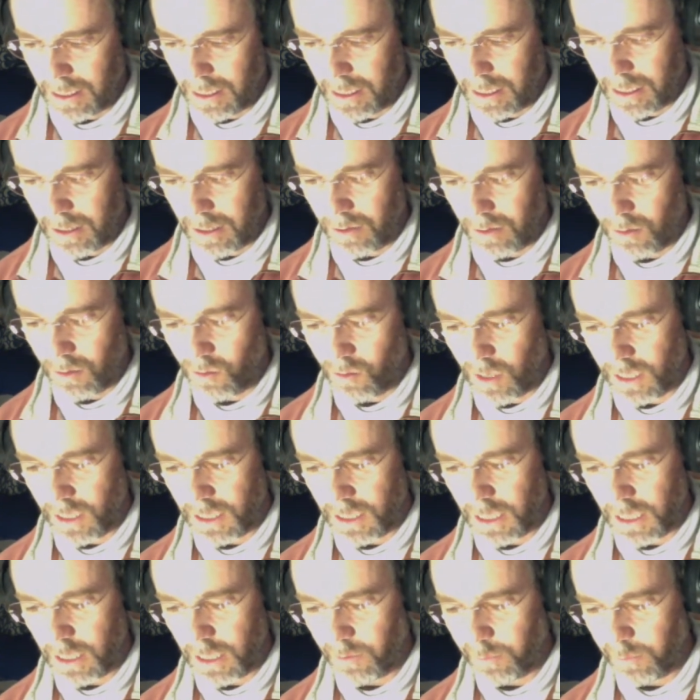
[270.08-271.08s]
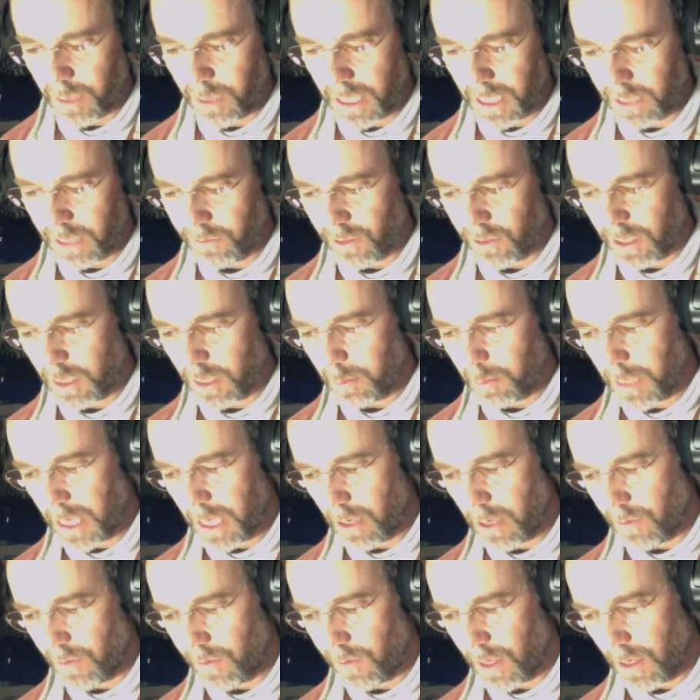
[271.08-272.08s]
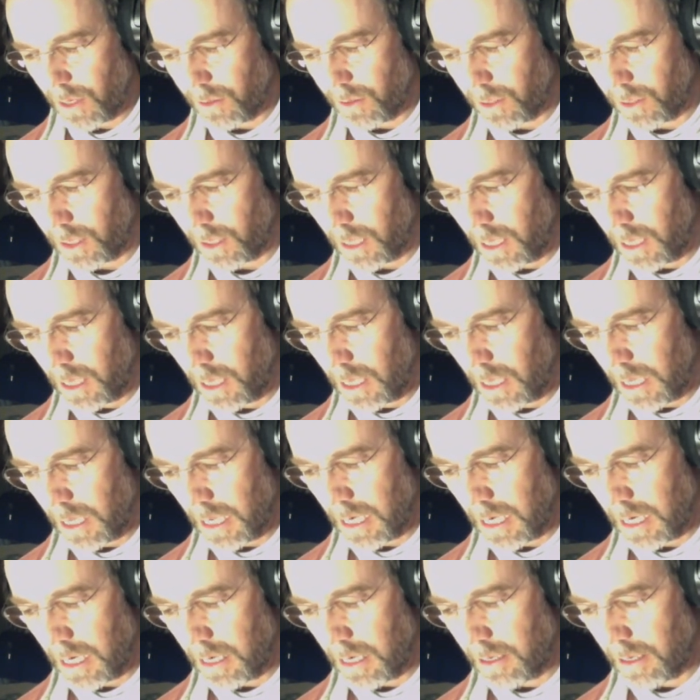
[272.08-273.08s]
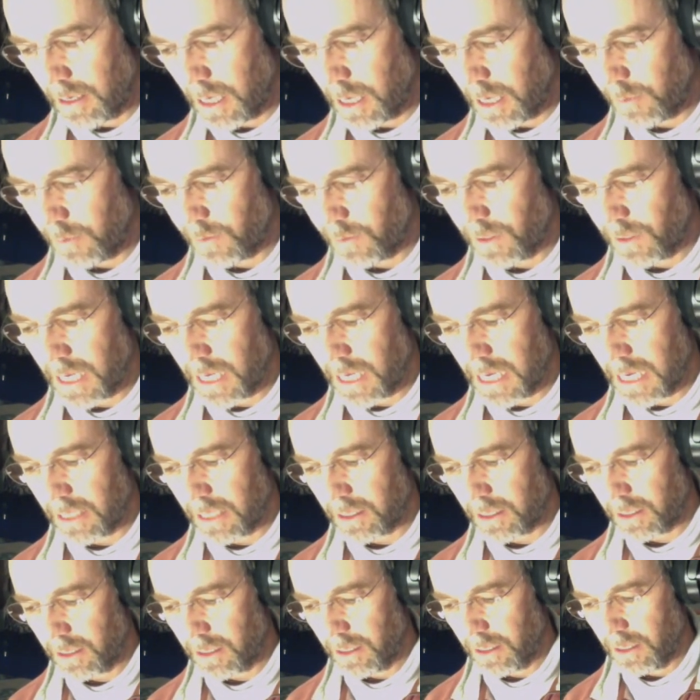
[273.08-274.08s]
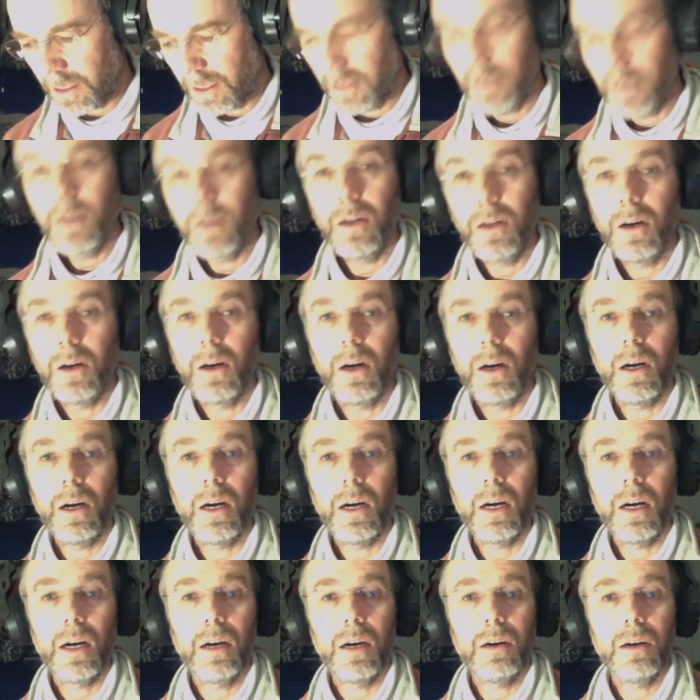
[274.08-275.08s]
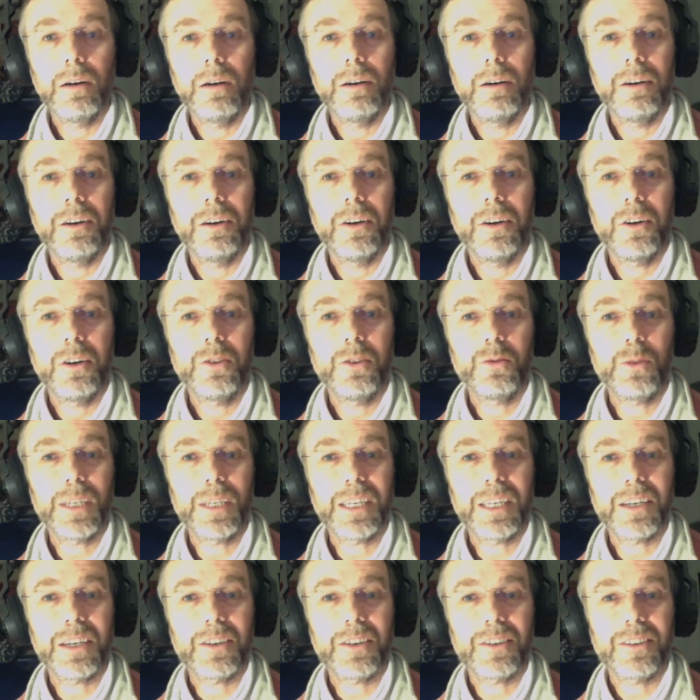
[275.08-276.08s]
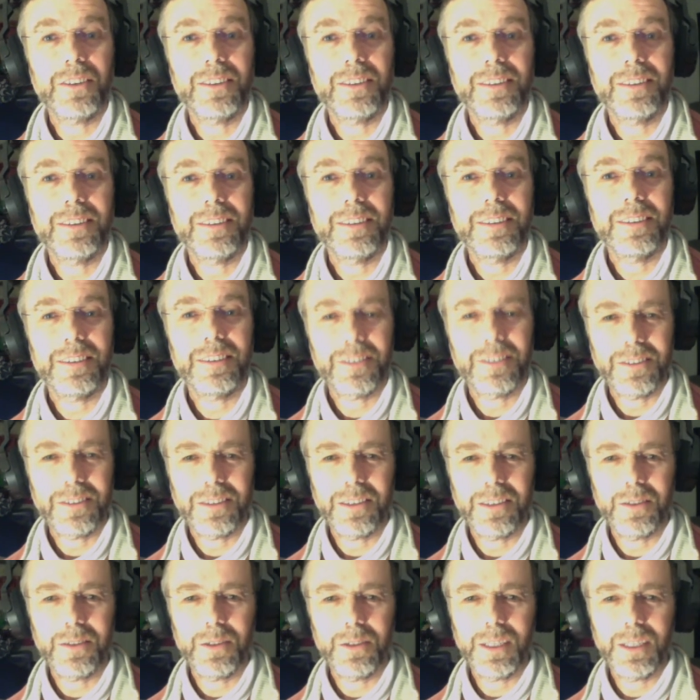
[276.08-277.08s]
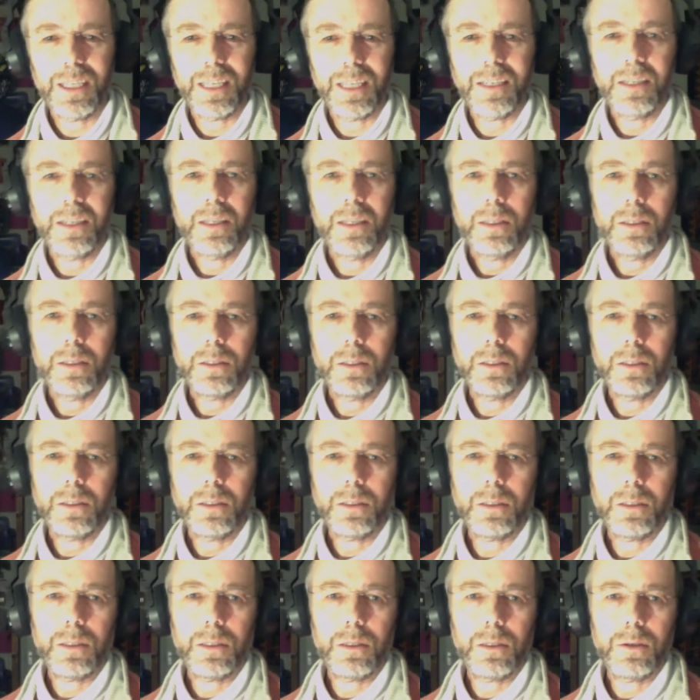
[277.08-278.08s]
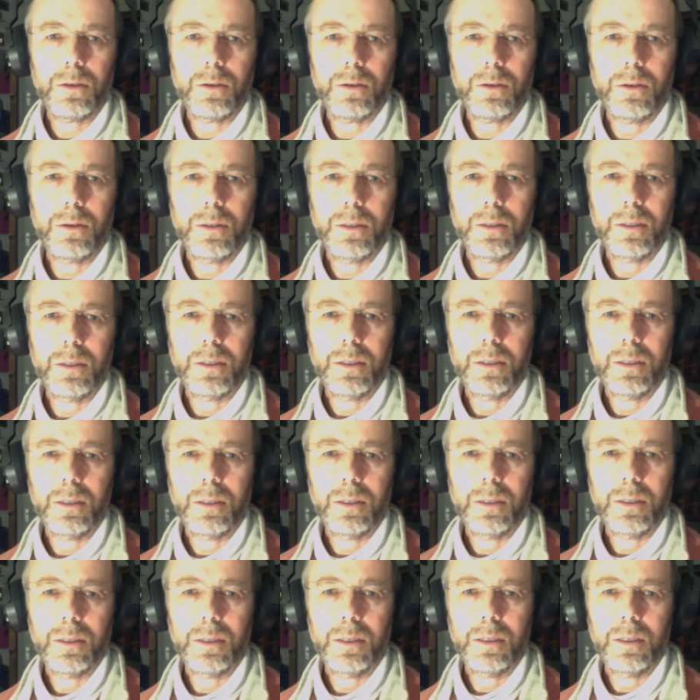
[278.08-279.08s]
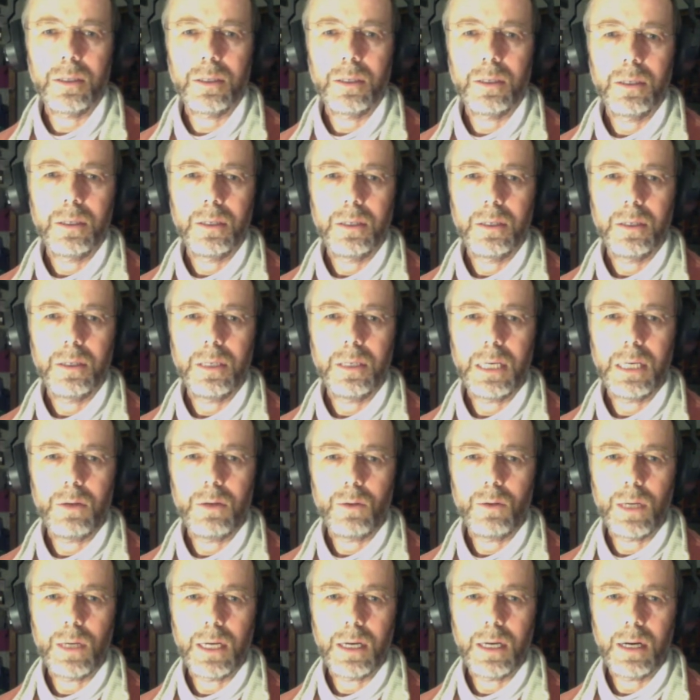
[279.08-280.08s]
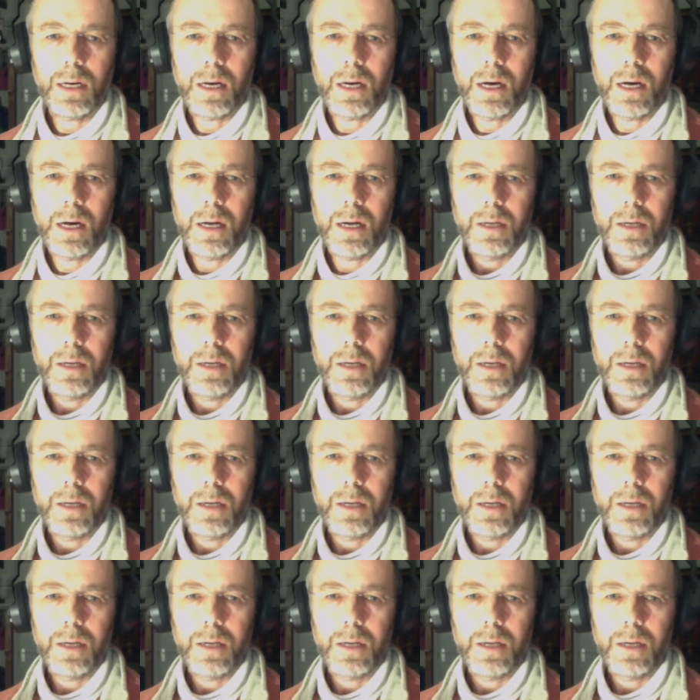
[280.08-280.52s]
the right enough place for it to be of use. After that, off we go, and I'll see you at the end. So here we are,